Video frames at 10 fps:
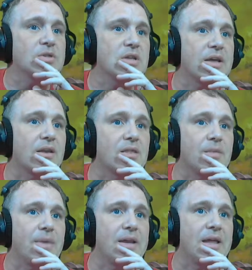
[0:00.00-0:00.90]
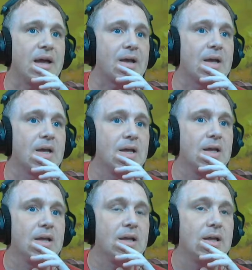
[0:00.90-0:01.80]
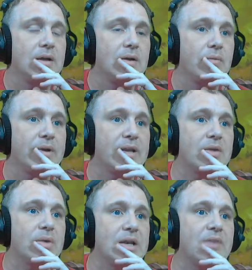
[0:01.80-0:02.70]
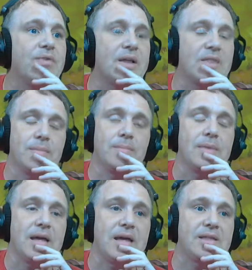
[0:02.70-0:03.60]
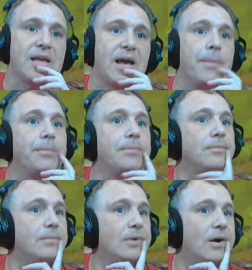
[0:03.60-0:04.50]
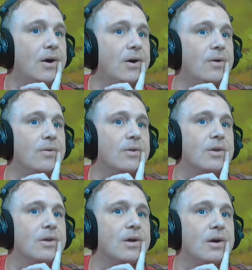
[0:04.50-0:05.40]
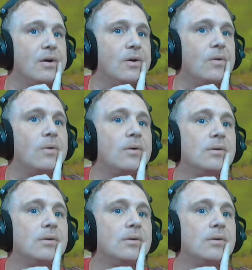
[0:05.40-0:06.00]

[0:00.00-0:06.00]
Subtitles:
lights in my deck. We need to find them ASAP. Oh, no.